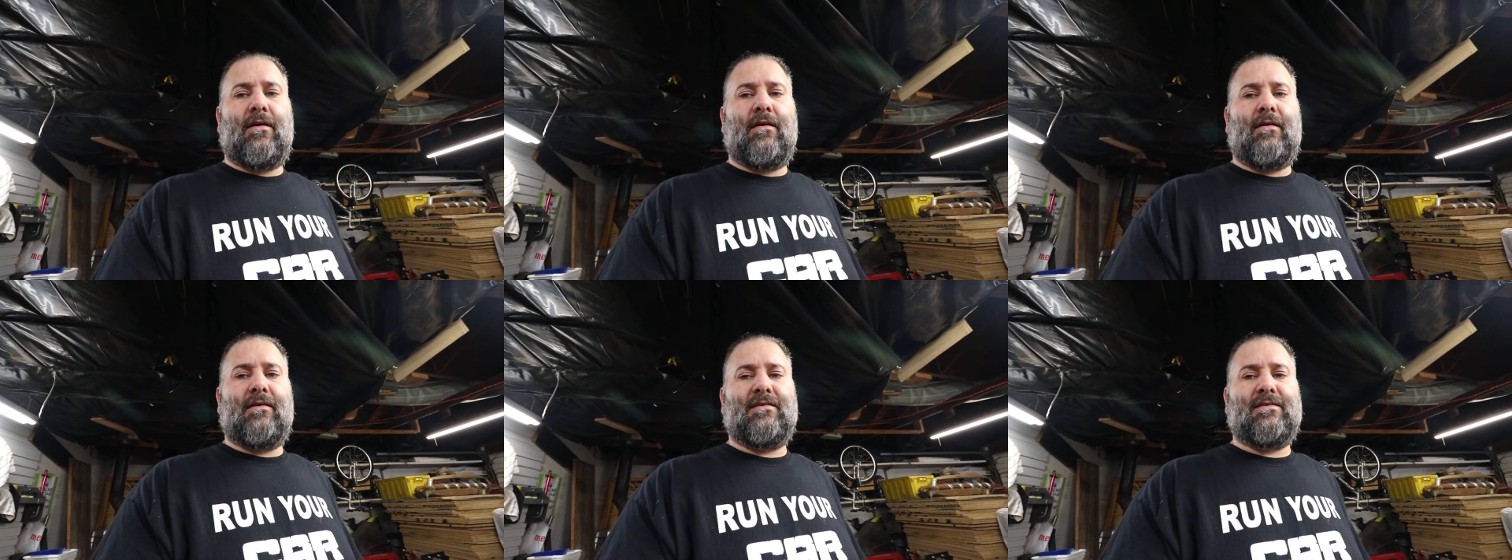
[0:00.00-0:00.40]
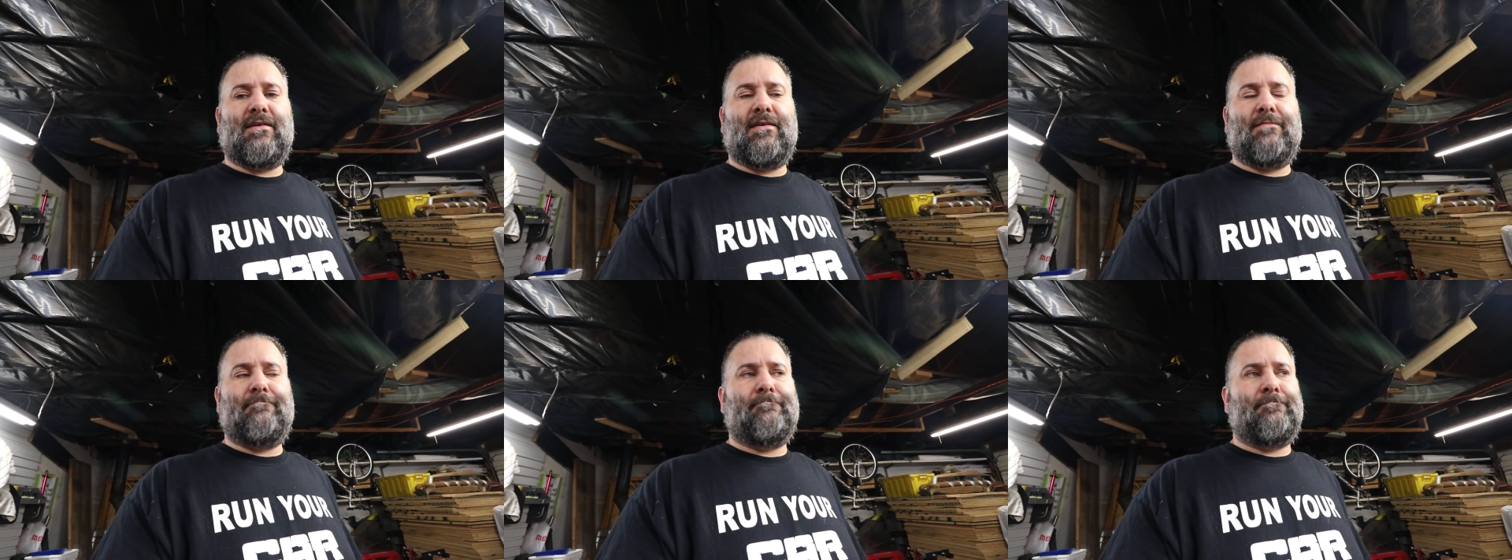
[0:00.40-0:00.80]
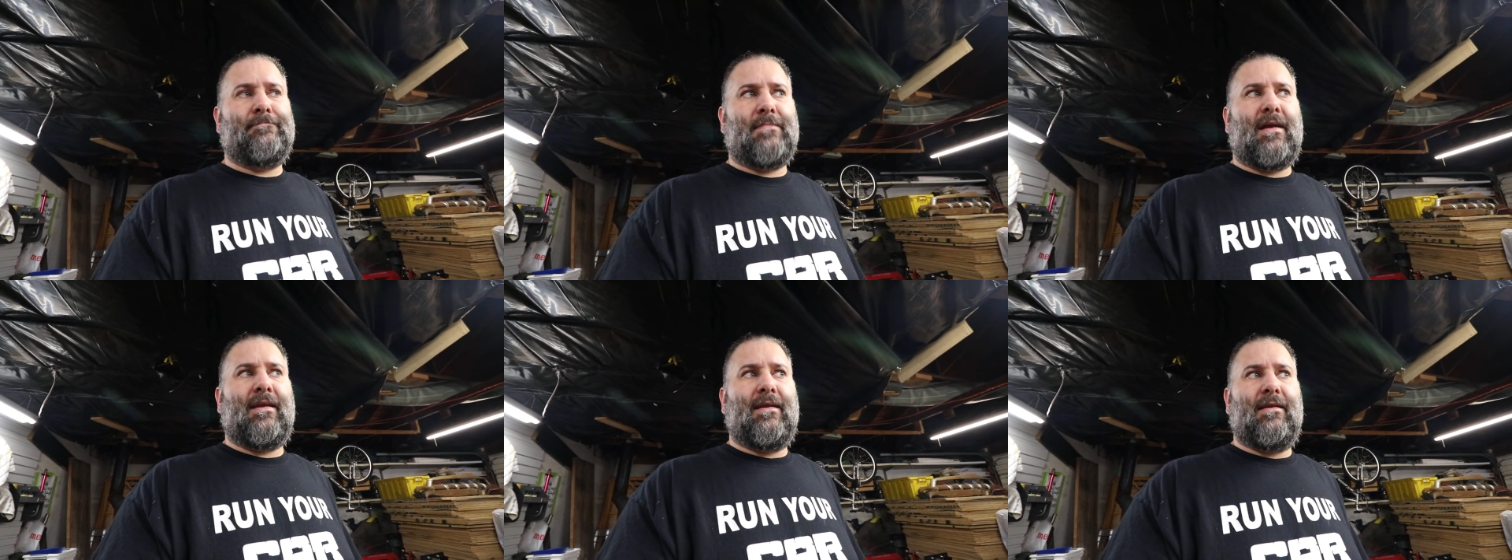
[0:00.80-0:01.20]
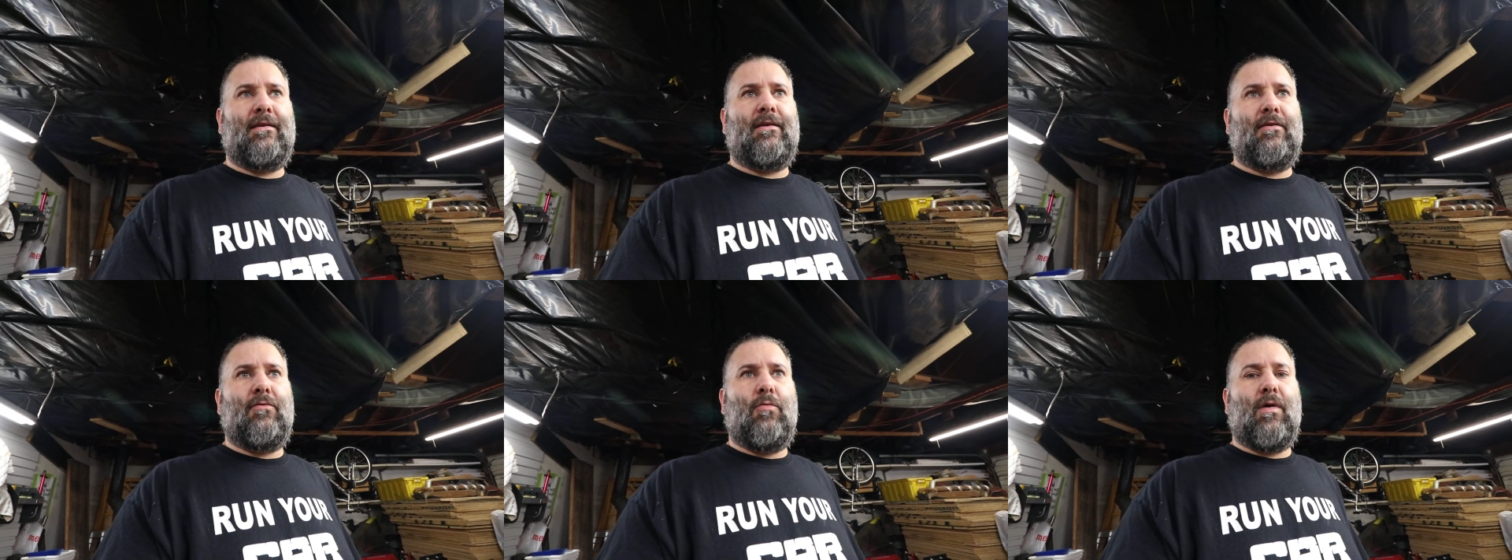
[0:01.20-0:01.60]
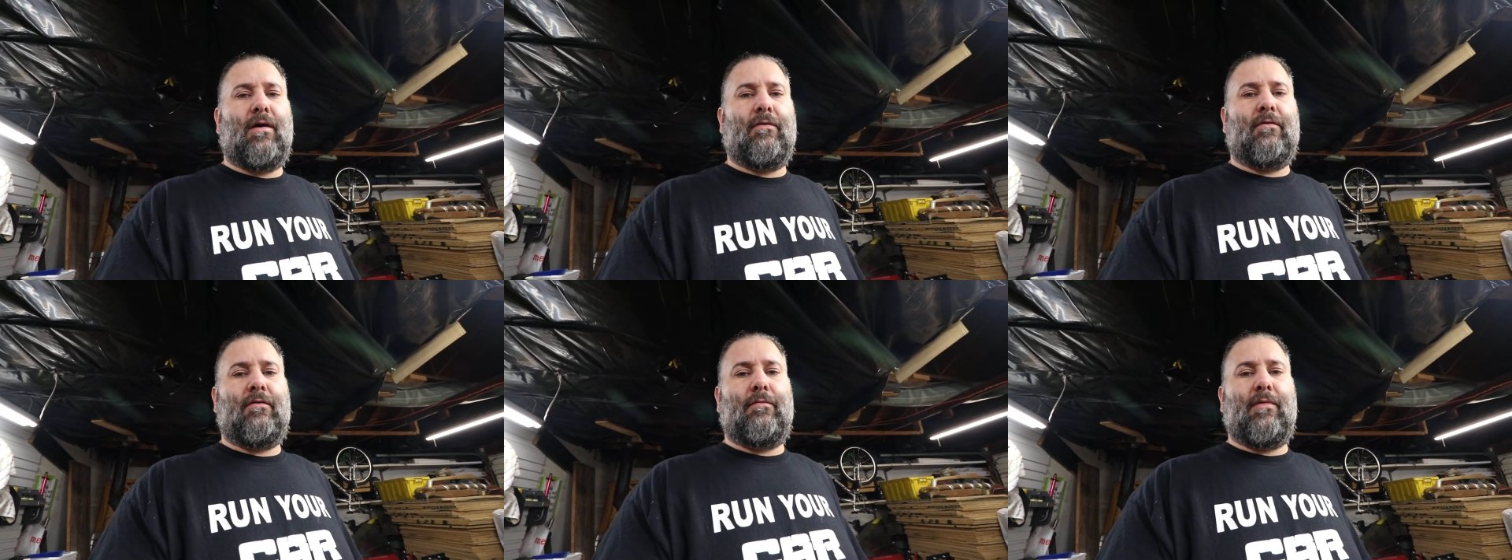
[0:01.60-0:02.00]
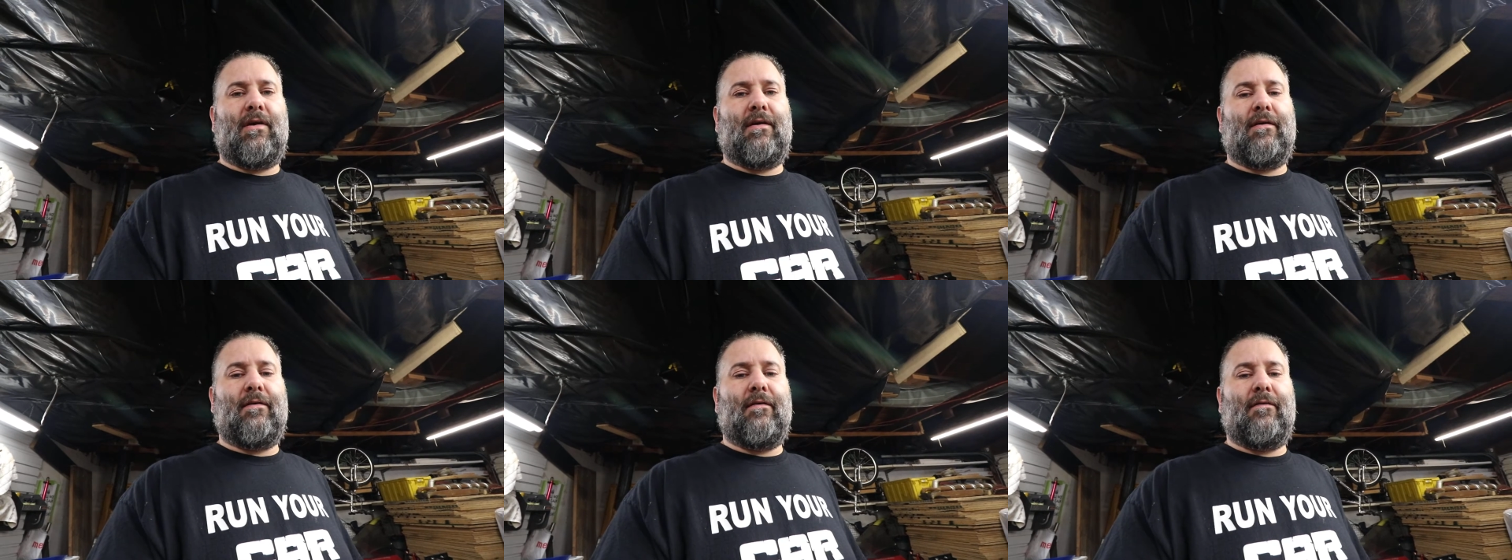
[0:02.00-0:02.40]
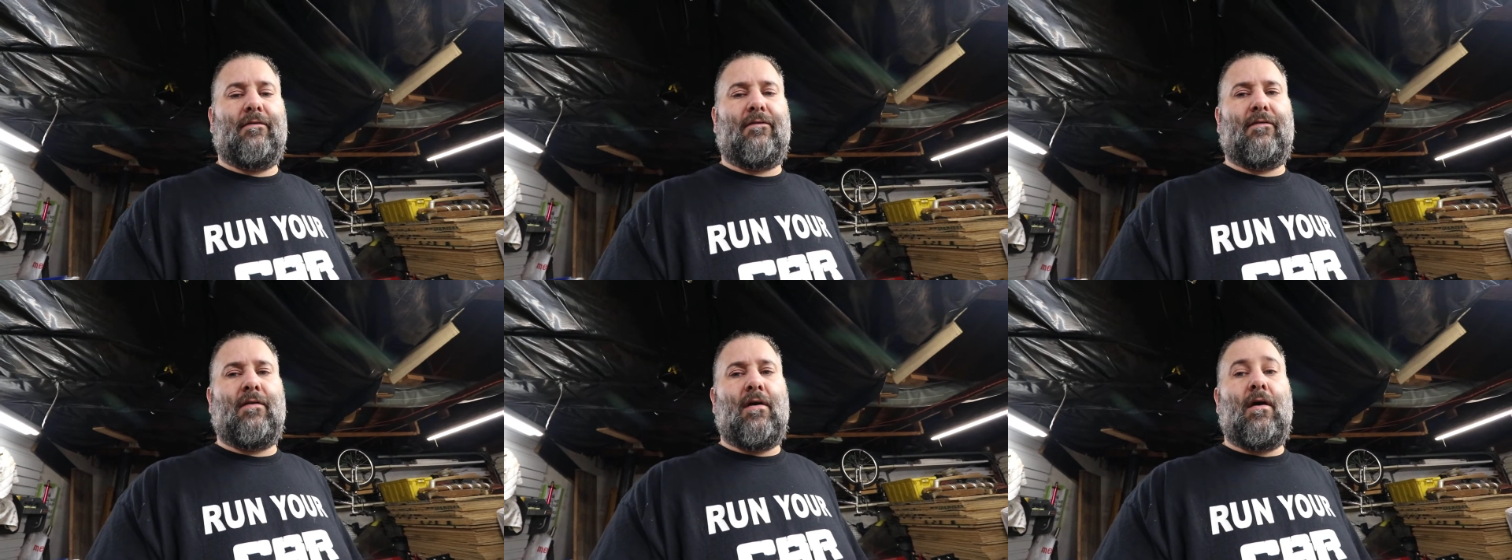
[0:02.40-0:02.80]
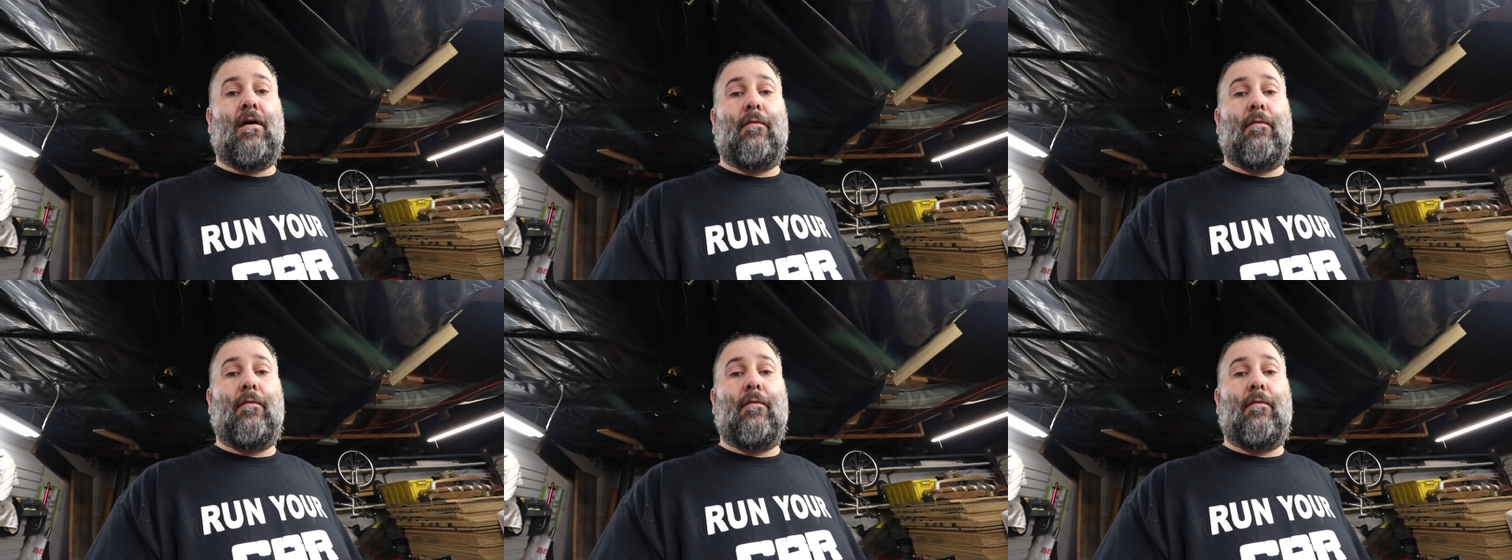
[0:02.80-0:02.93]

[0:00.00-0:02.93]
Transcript: and I said I needed a new welder because